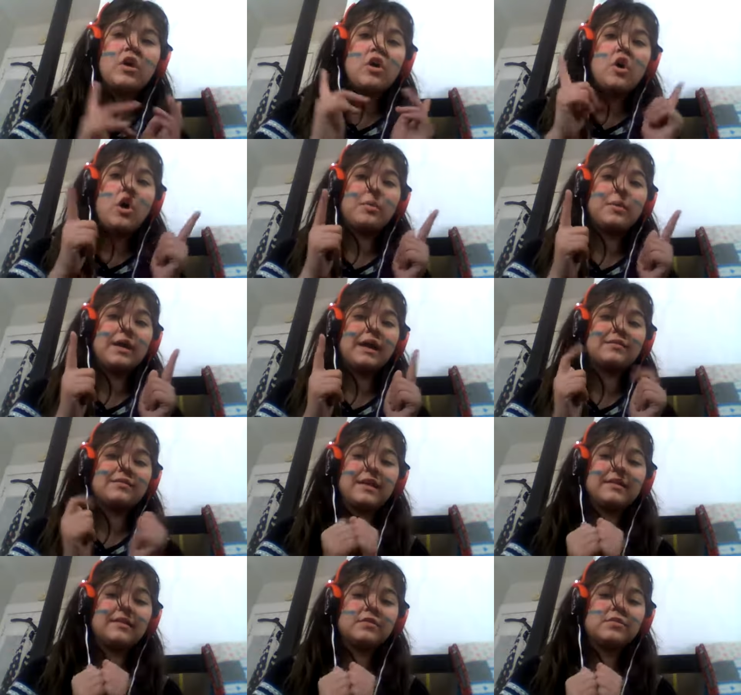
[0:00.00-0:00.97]
Hope you guys
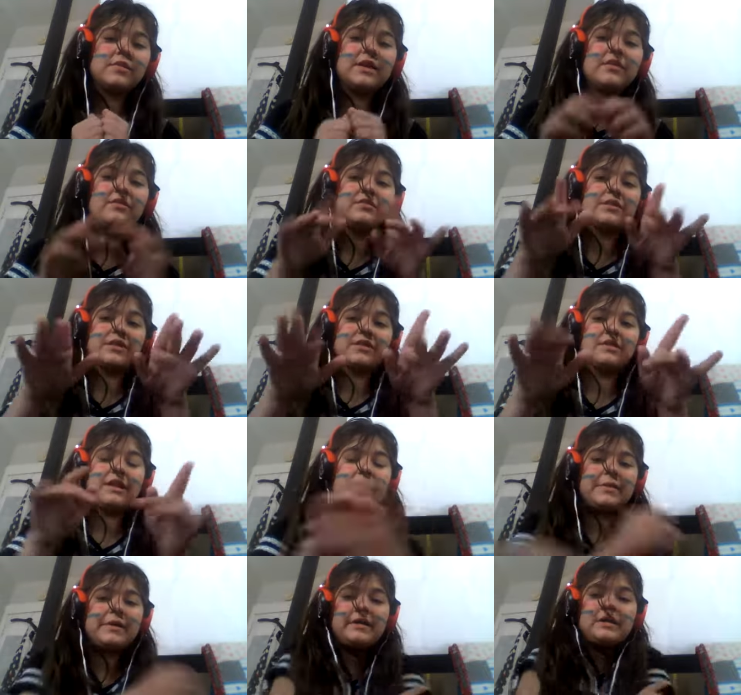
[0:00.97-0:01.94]
like this video. Take the like
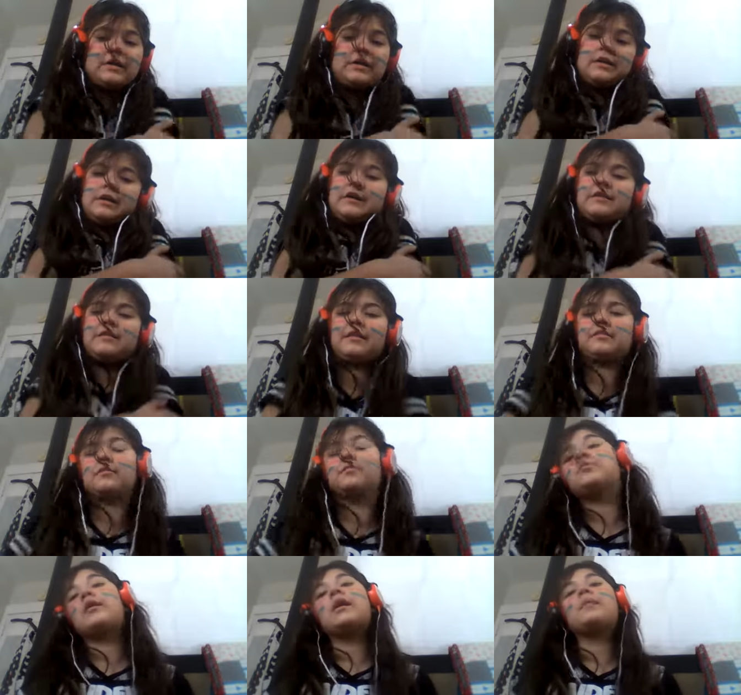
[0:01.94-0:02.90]
button, hug that
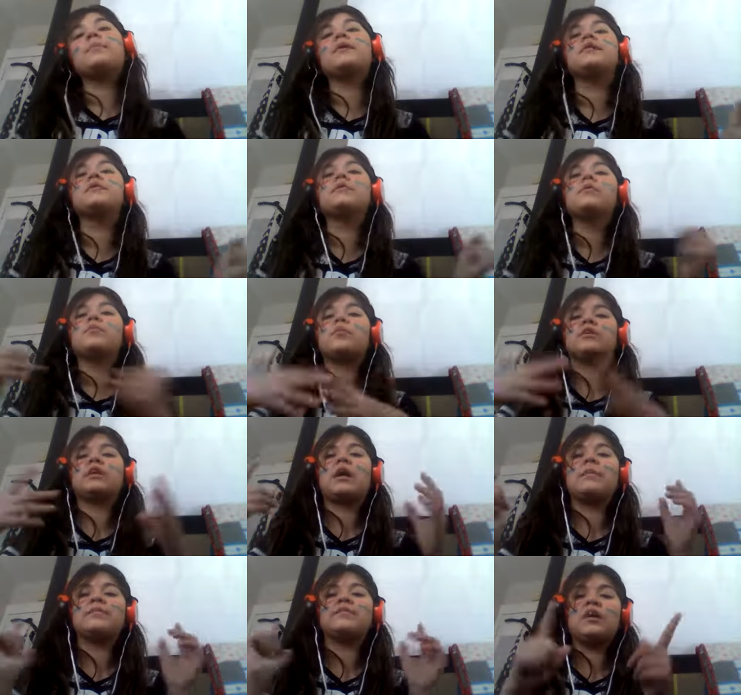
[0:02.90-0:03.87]
subscribe button, put
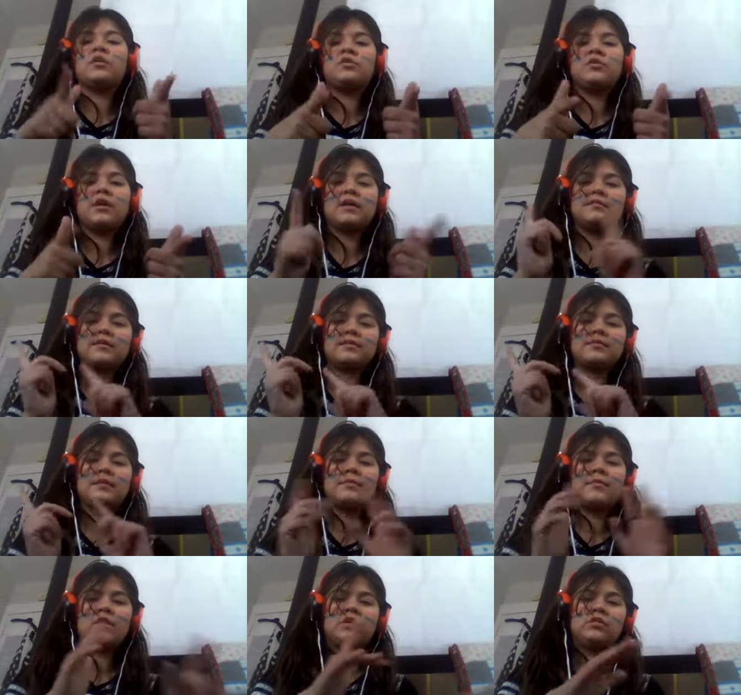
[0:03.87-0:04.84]
comments. I'll see you guys next time
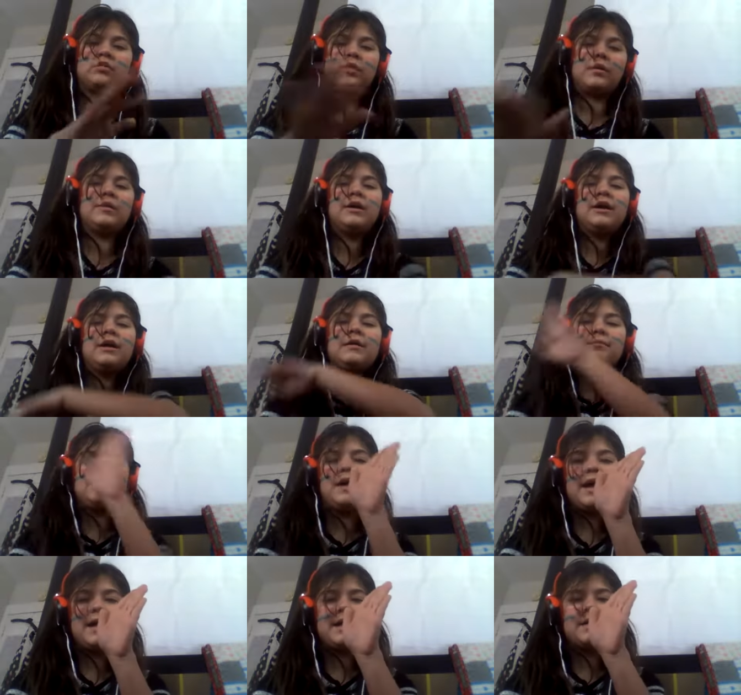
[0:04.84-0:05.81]
on the web.
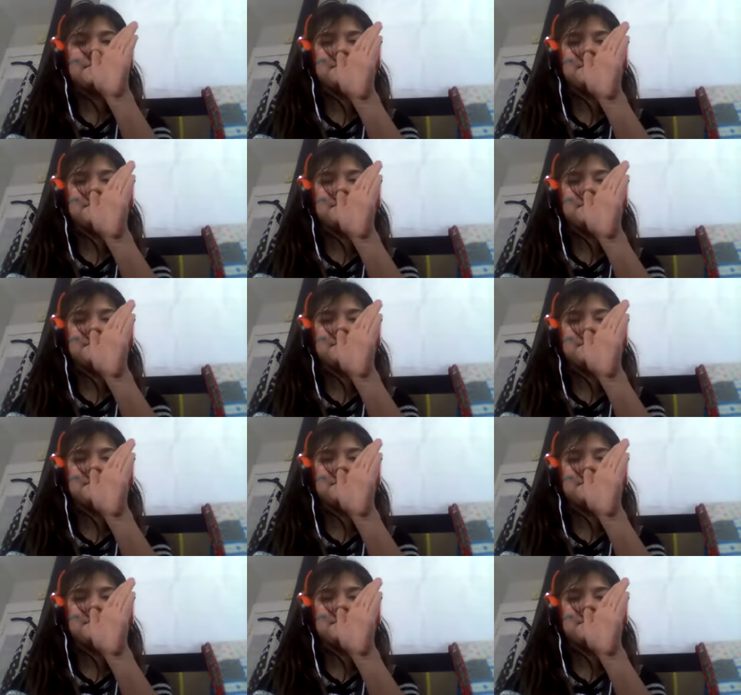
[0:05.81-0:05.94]
Bye.